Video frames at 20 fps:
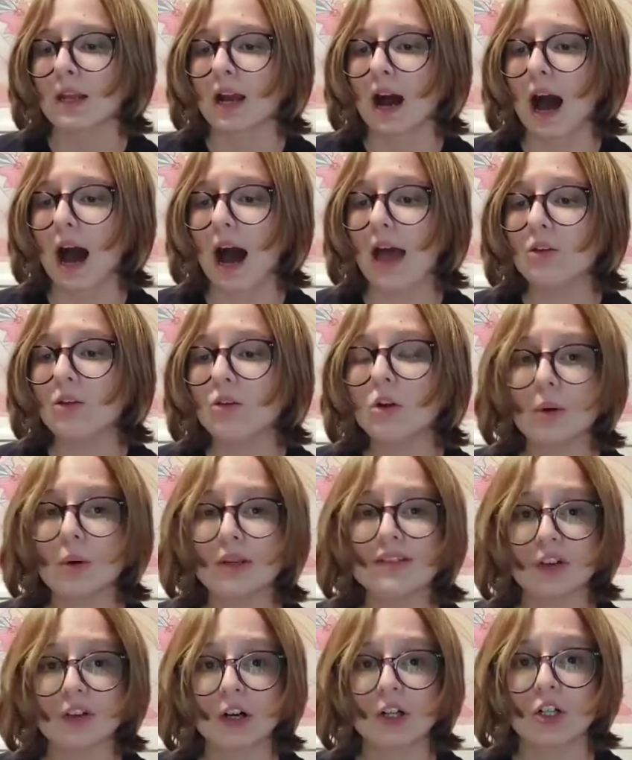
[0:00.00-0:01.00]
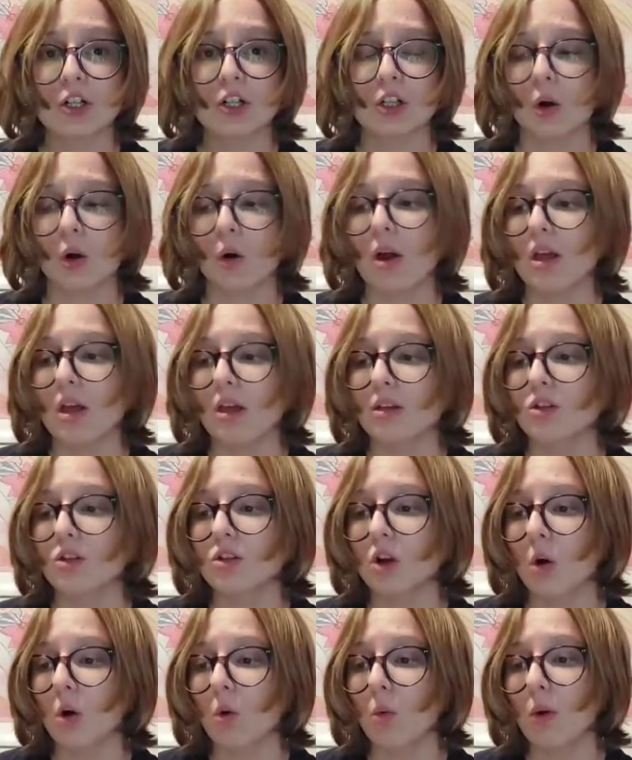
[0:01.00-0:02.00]
I don't know its function though.
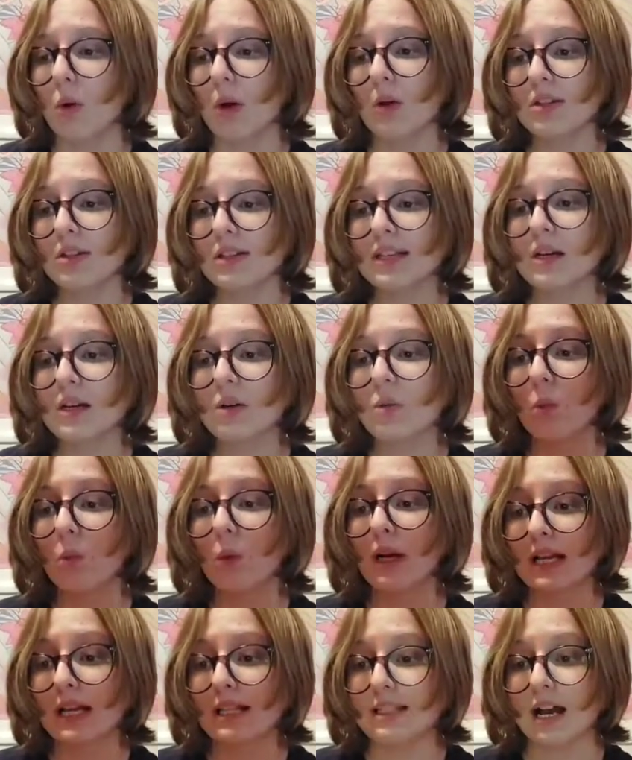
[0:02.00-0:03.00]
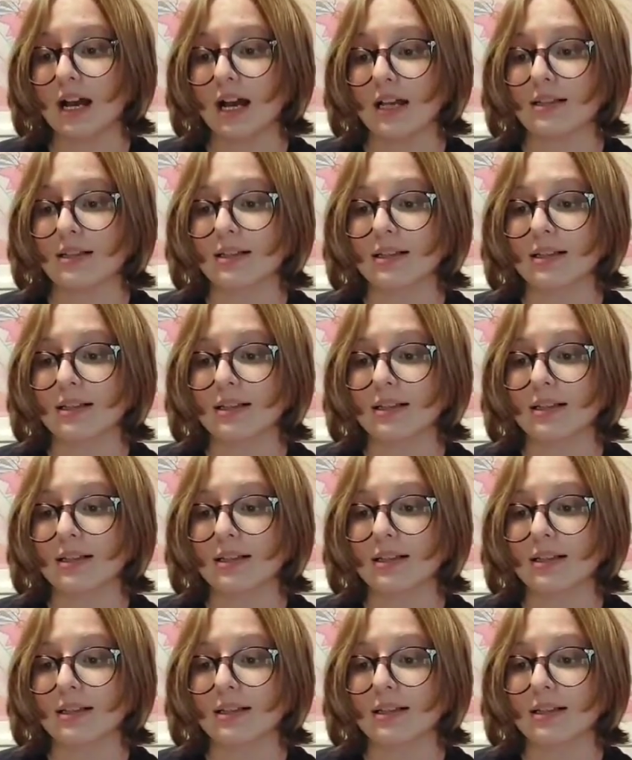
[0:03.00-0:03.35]
So we'll see what it does.